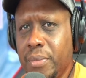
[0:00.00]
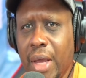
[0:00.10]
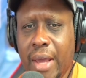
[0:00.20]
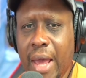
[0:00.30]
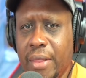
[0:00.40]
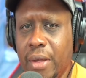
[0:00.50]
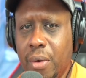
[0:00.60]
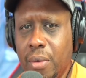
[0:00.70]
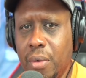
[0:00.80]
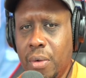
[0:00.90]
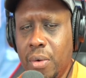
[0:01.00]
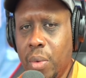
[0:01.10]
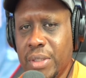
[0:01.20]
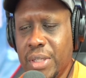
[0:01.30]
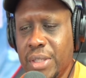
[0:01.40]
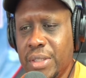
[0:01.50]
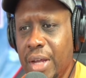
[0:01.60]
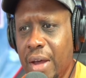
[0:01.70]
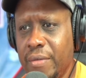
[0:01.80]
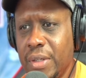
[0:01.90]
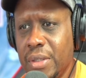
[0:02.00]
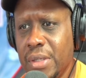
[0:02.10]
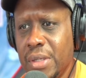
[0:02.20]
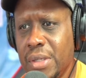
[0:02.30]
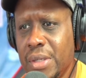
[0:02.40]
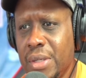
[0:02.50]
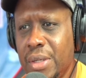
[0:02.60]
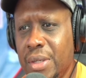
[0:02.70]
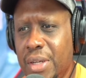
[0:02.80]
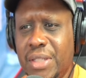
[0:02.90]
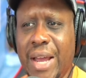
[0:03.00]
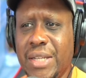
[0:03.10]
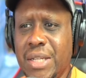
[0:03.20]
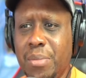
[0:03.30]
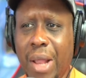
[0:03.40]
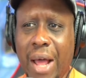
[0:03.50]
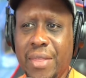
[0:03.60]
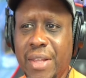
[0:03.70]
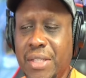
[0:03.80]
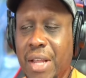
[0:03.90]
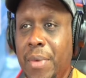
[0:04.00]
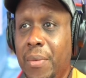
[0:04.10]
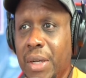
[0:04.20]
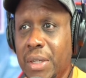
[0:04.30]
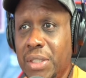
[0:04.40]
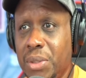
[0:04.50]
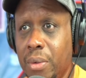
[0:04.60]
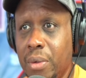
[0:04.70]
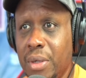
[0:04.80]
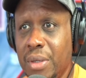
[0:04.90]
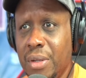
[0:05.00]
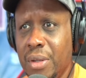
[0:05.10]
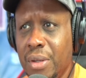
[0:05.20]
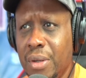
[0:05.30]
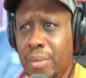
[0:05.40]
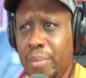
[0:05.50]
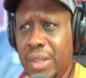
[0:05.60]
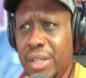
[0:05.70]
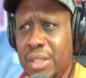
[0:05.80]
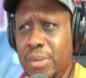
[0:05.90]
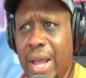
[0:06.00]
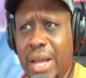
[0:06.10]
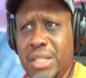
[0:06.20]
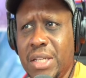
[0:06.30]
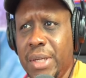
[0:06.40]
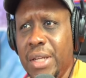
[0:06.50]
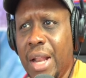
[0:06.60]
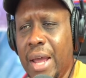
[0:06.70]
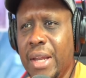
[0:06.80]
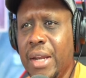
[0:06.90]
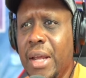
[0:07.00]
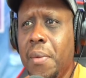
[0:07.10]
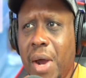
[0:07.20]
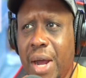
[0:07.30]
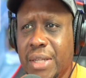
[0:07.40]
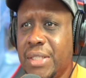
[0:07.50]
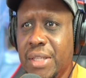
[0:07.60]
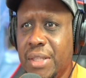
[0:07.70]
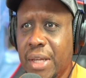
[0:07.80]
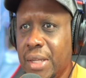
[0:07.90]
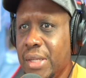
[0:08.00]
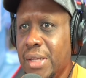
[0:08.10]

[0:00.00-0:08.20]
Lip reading: Now, Kathy Hochul, of course, is the governor. Could she actually block this? I'm not really sure. But this may actually be like an NYC thing.